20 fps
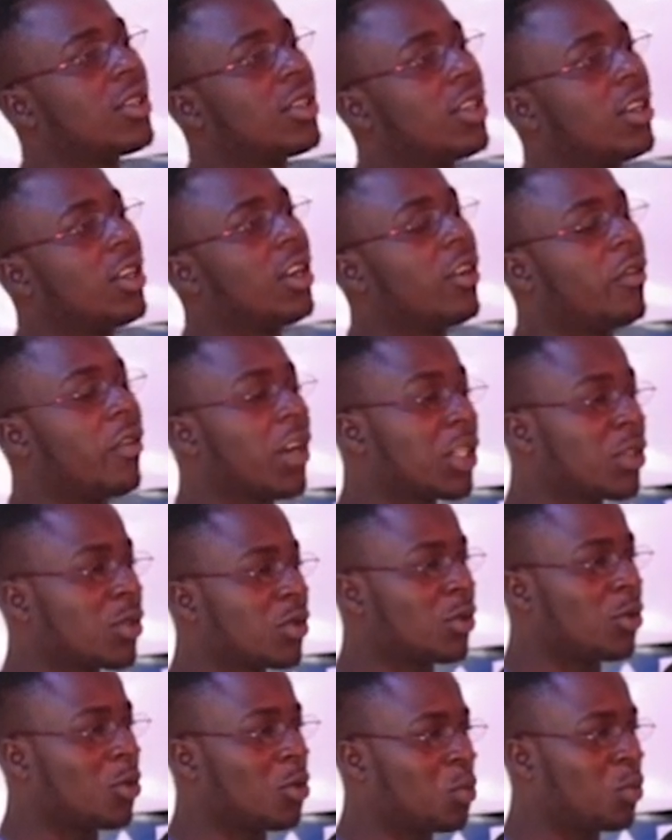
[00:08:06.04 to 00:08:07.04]
if I had
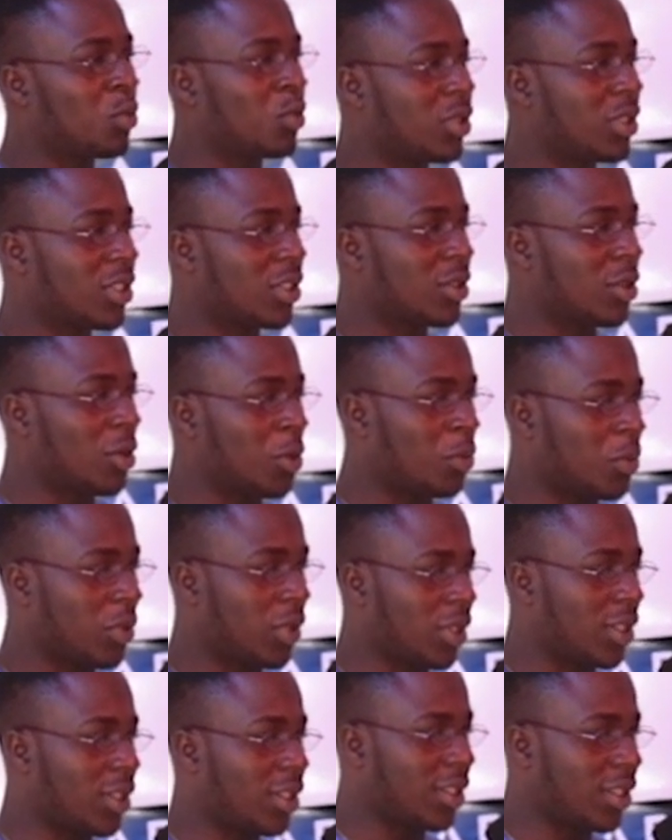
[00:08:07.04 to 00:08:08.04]
to put this up
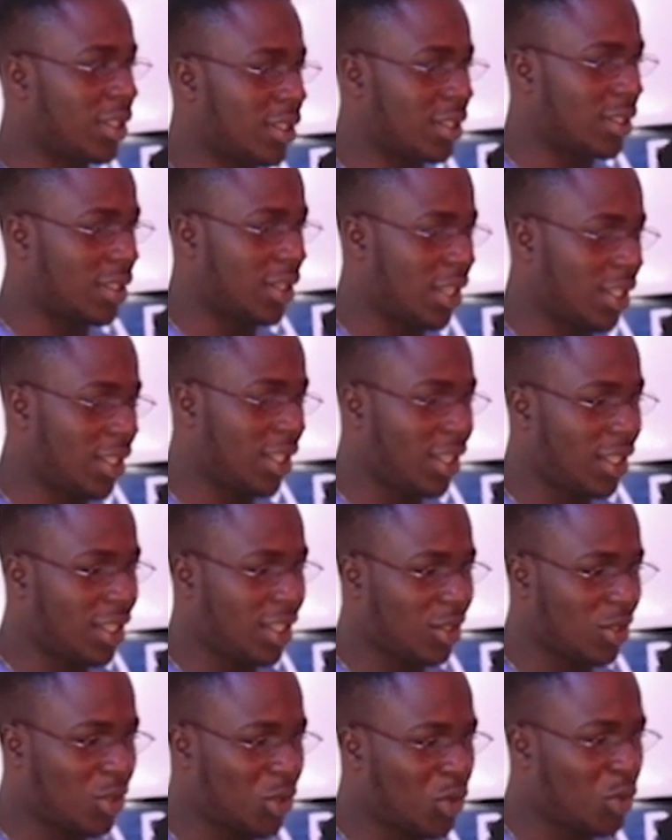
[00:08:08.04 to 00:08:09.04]
in, I think
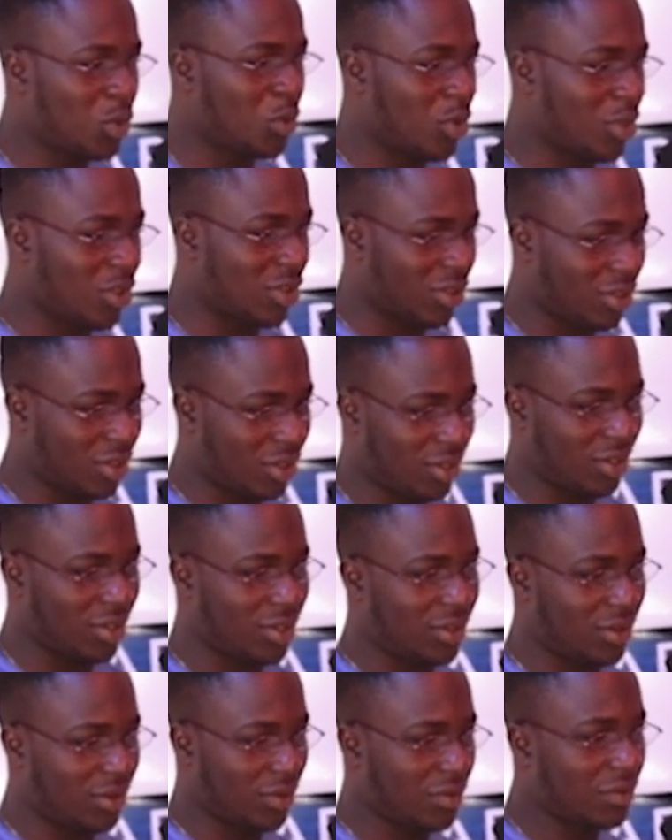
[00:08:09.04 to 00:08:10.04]
in 2 months,